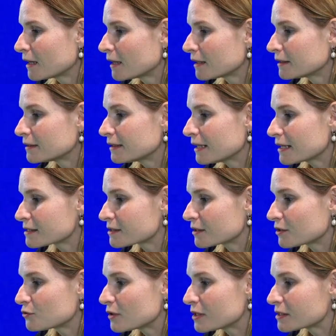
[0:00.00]
the text
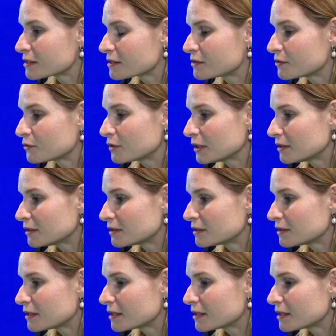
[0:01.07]
addresses the reader